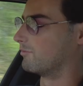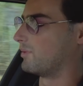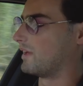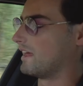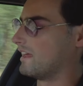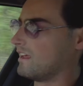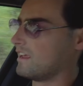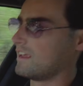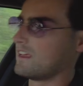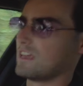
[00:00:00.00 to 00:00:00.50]

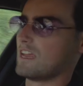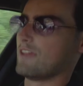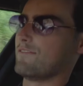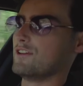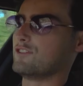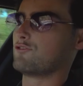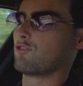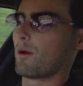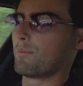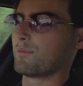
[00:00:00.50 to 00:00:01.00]
But if
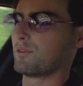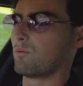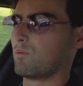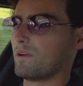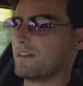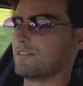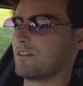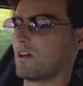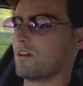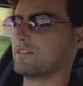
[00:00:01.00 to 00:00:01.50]
you drop the
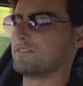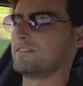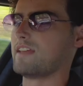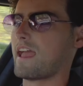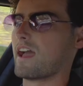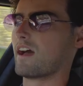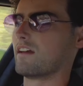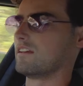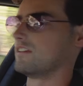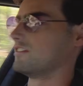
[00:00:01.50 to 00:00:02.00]
windows
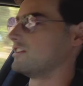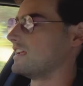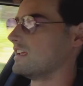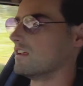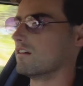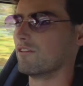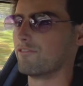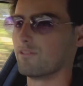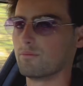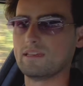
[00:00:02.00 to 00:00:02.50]
down and you
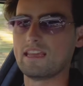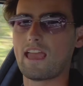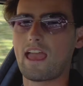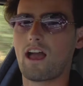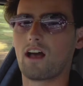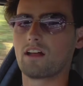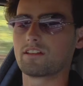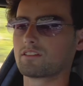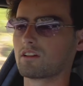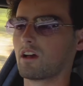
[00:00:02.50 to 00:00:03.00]
hear it from the
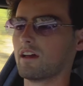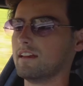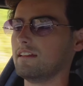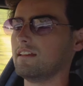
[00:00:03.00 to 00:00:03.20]
outside,